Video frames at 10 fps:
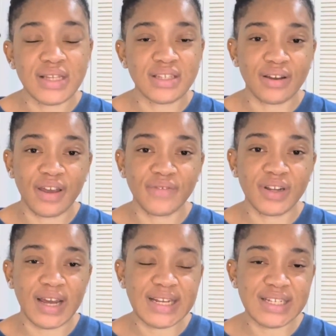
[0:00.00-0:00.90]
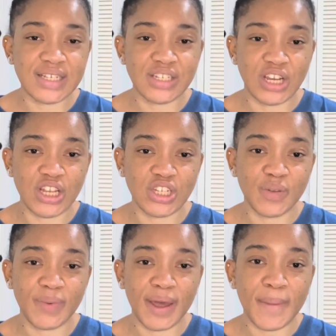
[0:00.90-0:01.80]
Sorry if the lighting is changing a
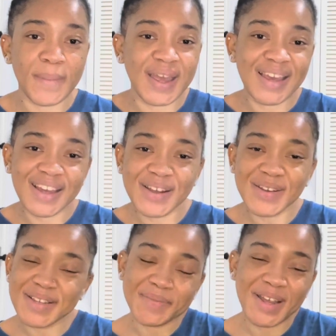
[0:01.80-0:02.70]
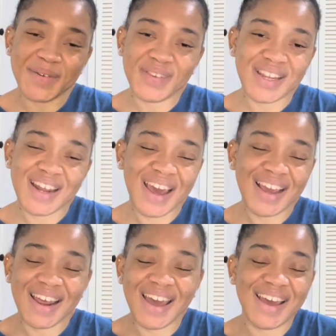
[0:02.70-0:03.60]
bit, my kiddo is playing with the
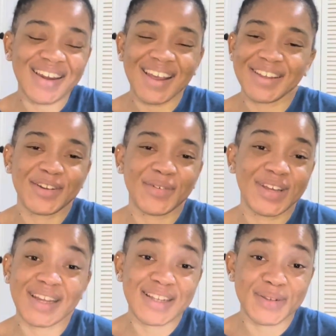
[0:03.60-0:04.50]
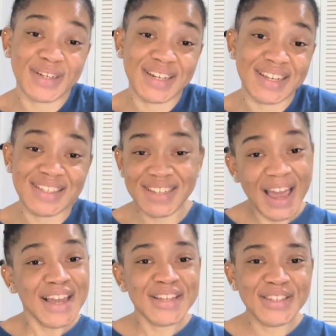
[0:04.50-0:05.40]
light, and you know what, it is what it is.
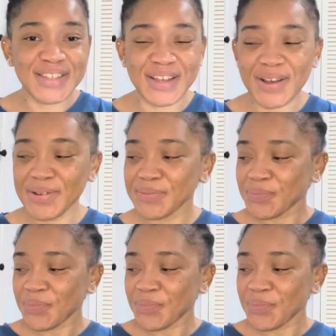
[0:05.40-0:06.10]
So